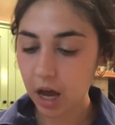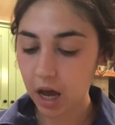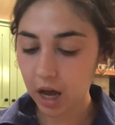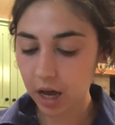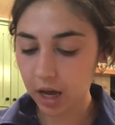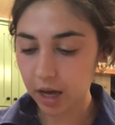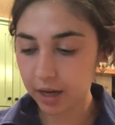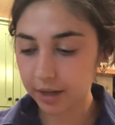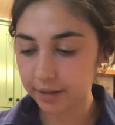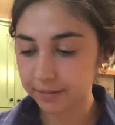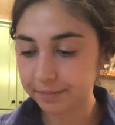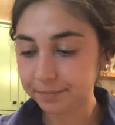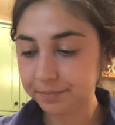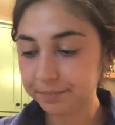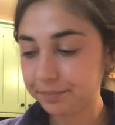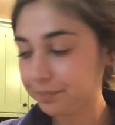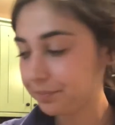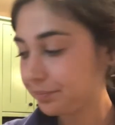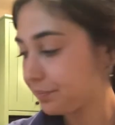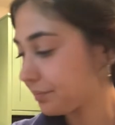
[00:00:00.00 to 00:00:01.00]
I'm
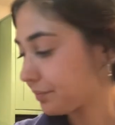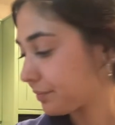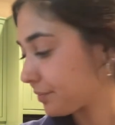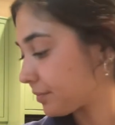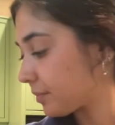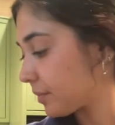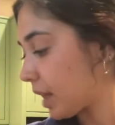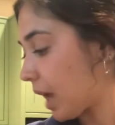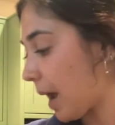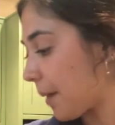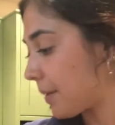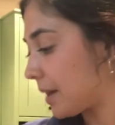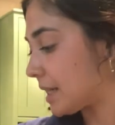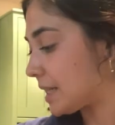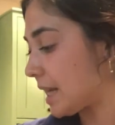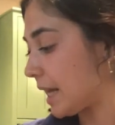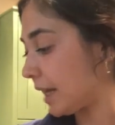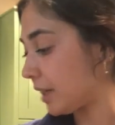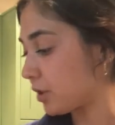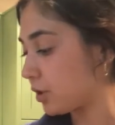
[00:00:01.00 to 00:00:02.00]
gonna
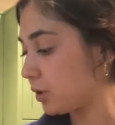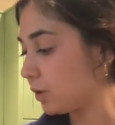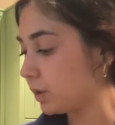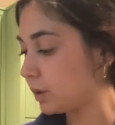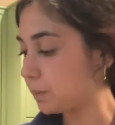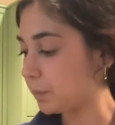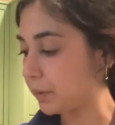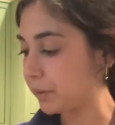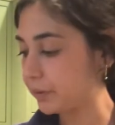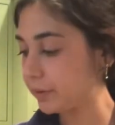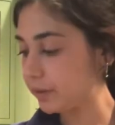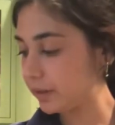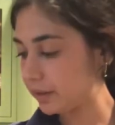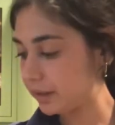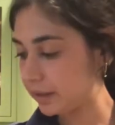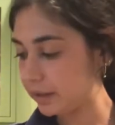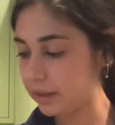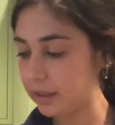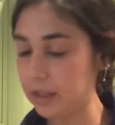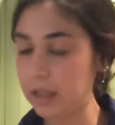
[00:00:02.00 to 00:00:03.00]
take 2
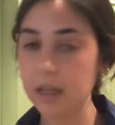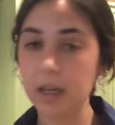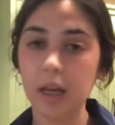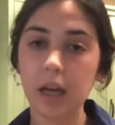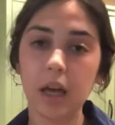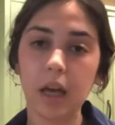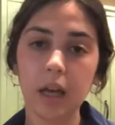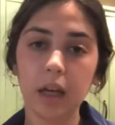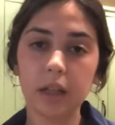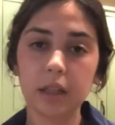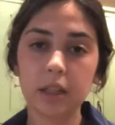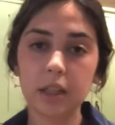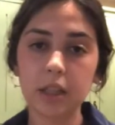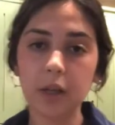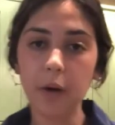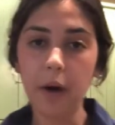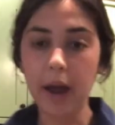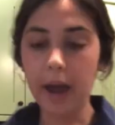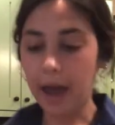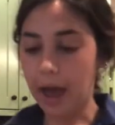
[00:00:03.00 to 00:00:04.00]
spoons. So
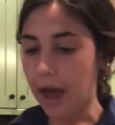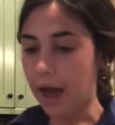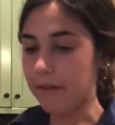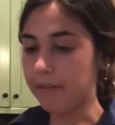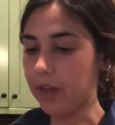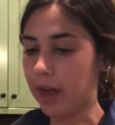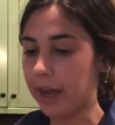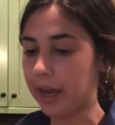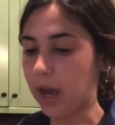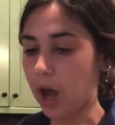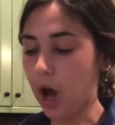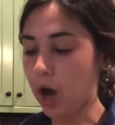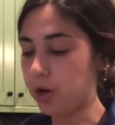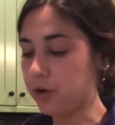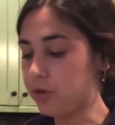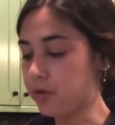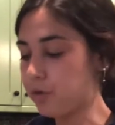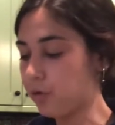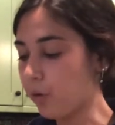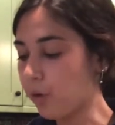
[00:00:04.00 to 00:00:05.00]
I have like a
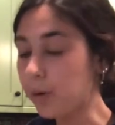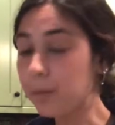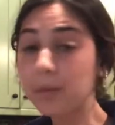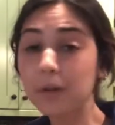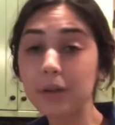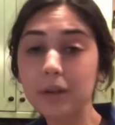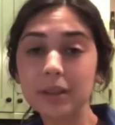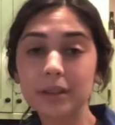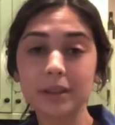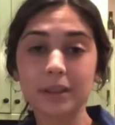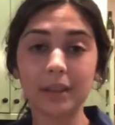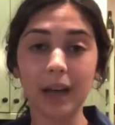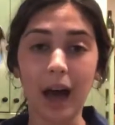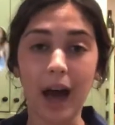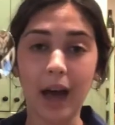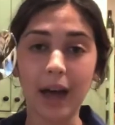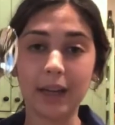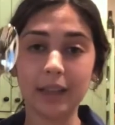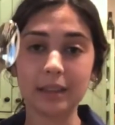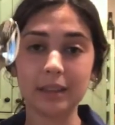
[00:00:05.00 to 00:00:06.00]
normal
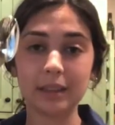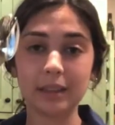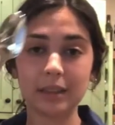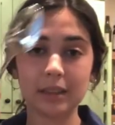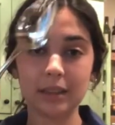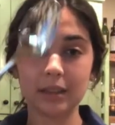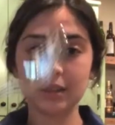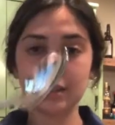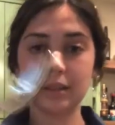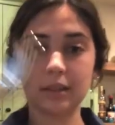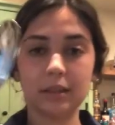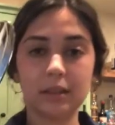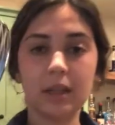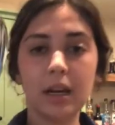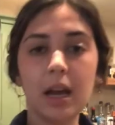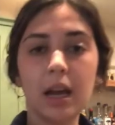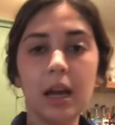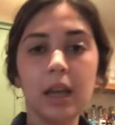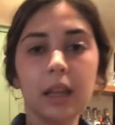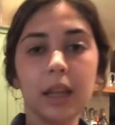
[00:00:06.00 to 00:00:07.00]
sized,
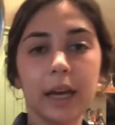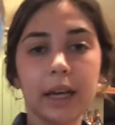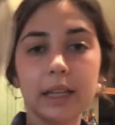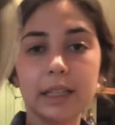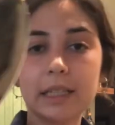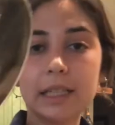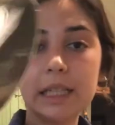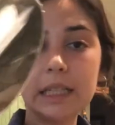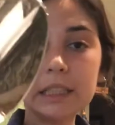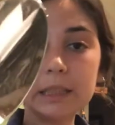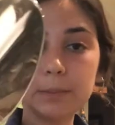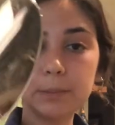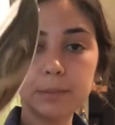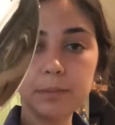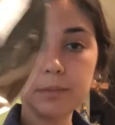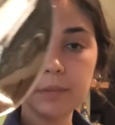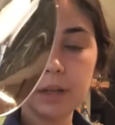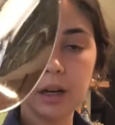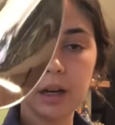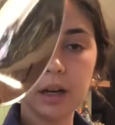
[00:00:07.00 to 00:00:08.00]
like a
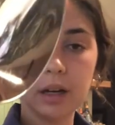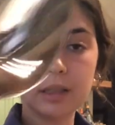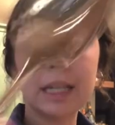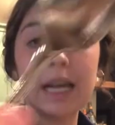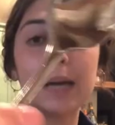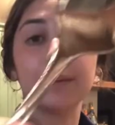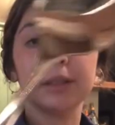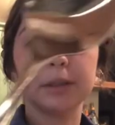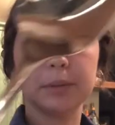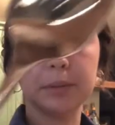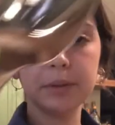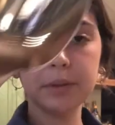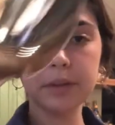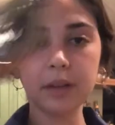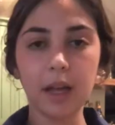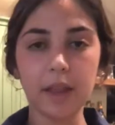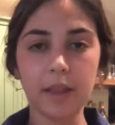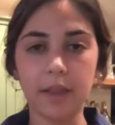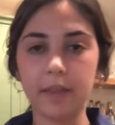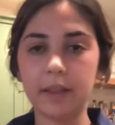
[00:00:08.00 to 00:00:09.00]
tablespoon,
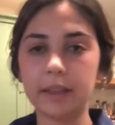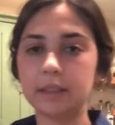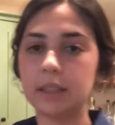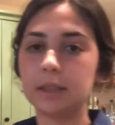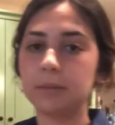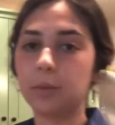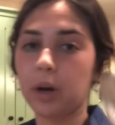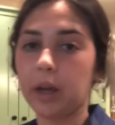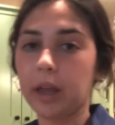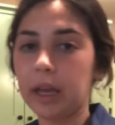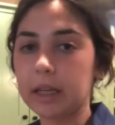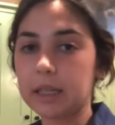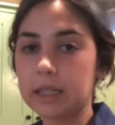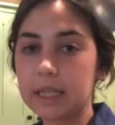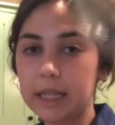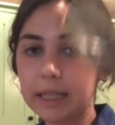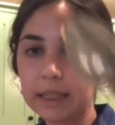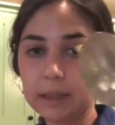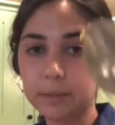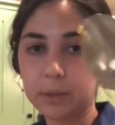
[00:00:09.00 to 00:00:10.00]
and then this is more like a
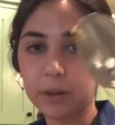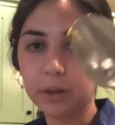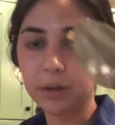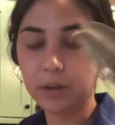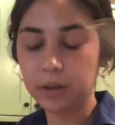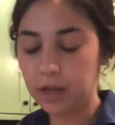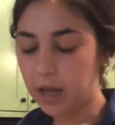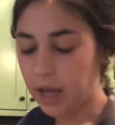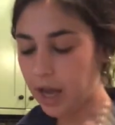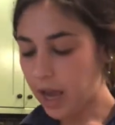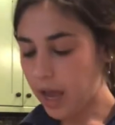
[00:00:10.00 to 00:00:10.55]
teaspoon.